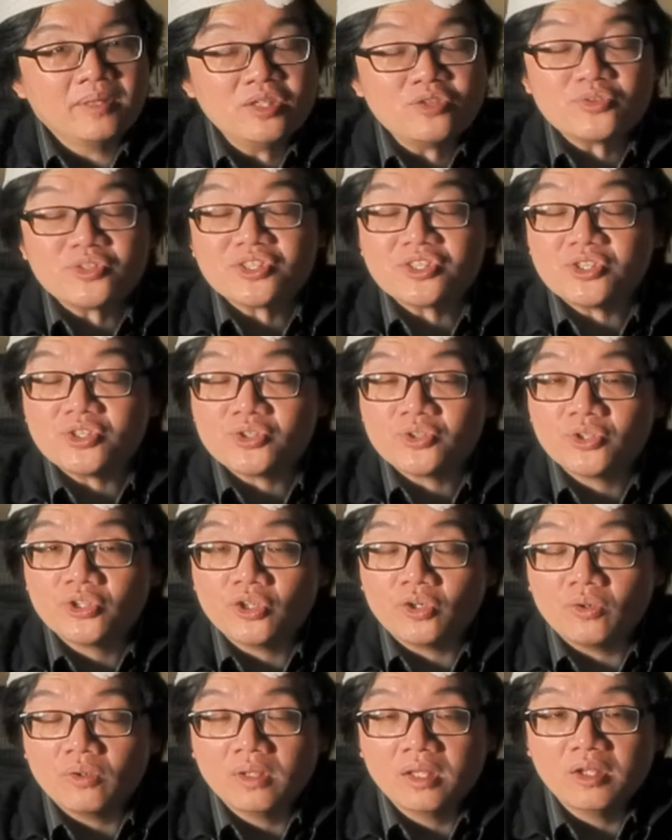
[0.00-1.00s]
interested to
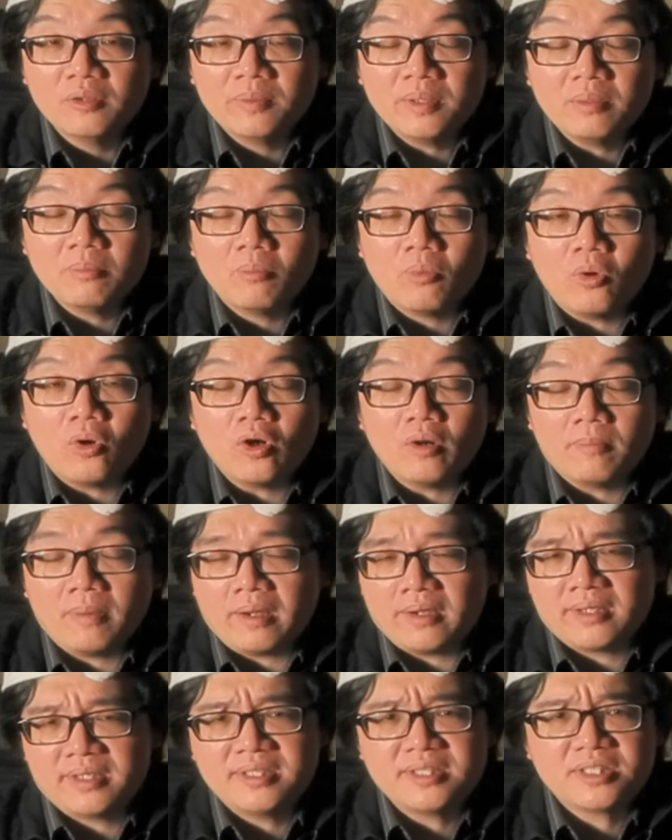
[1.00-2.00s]
know a little bit more
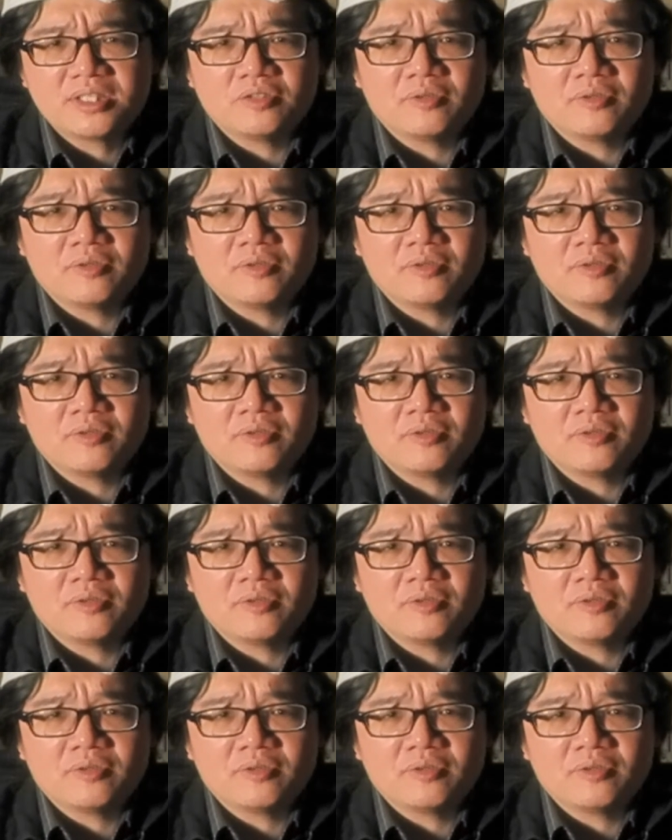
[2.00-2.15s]
about this